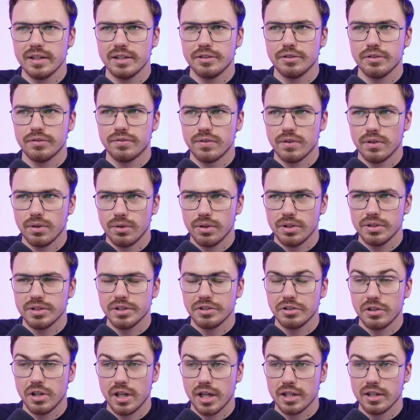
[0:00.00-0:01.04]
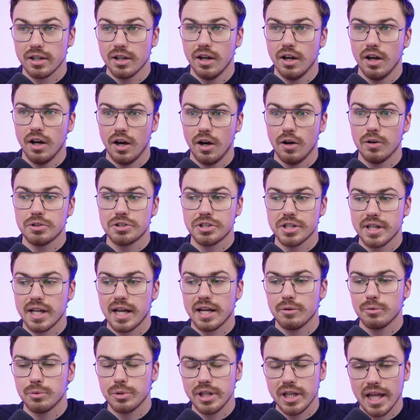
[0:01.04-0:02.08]
you've learned that you're like, oh shit, I
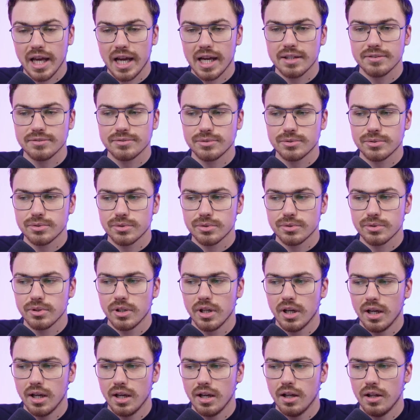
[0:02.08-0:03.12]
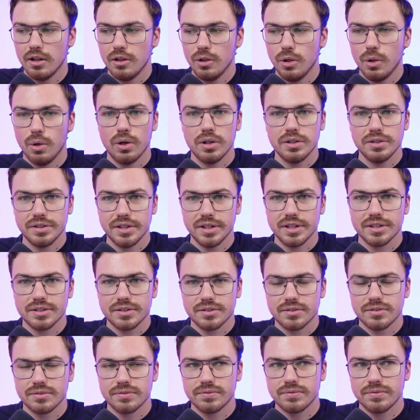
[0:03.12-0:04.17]
really have to learn
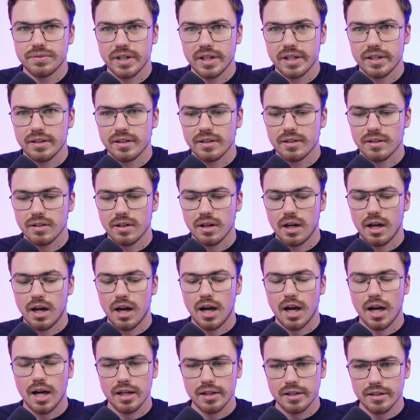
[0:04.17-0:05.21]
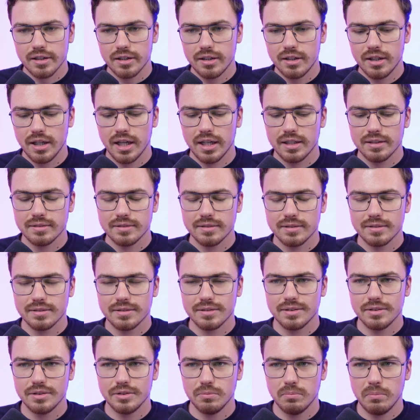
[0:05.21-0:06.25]
this thing harder, and
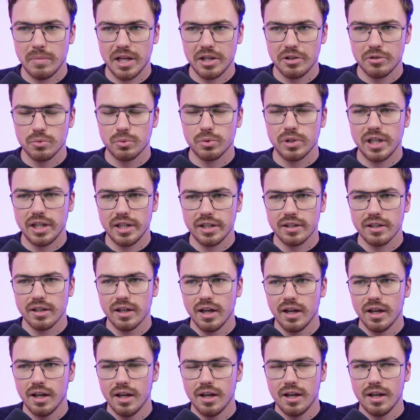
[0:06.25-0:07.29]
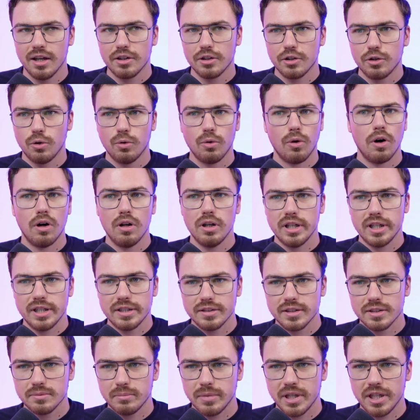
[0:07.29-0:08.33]
you really go all in,
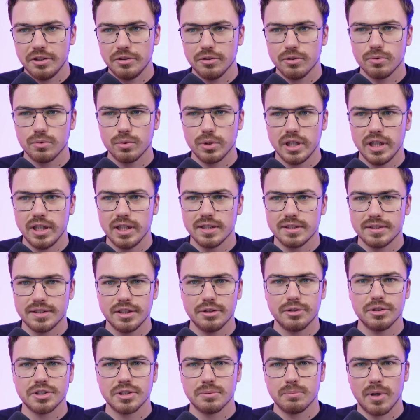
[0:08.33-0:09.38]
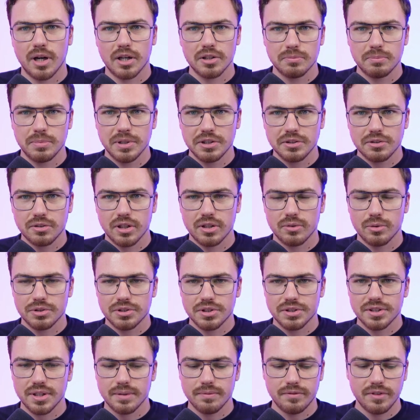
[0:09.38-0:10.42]
that made you really serious about Bitcoin? Was there
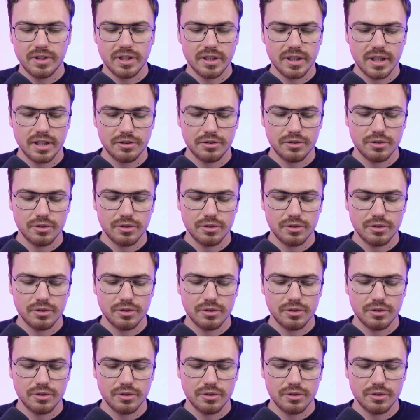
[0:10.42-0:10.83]
something that you